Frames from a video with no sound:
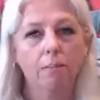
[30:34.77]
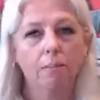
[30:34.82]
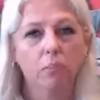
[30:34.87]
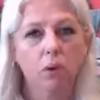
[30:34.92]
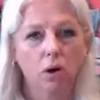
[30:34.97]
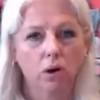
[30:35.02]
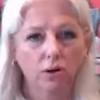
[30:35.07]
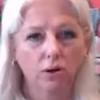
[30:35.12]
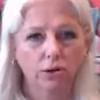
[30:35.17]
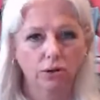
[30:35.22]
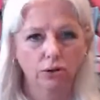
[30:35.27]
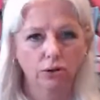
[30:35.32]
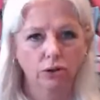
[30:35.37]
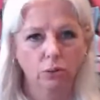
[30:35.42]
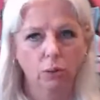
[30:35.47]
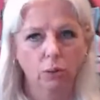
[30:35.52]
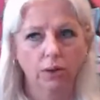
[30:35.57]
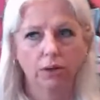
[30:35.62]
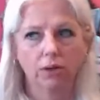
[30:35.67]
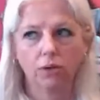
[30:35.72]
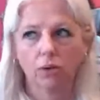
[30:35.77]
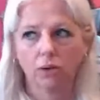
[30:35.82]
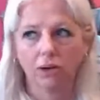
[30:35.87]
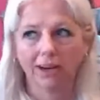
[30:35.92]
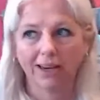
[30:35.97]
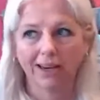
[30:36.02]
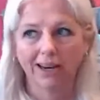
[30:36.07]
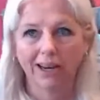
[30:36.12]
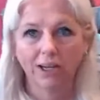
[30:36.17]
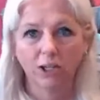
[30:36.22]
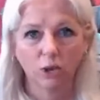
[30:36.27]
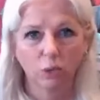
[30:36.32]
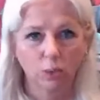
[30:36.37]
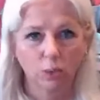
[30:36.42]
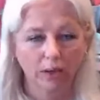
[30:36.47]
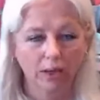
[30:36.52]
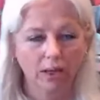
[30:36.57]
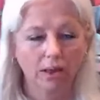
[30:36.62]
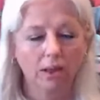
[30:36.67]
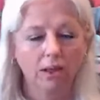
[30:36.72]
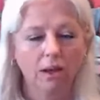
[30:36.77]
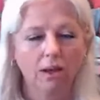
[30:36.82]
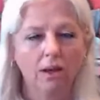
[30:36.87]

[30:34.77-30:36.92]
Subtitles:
partners with or connects with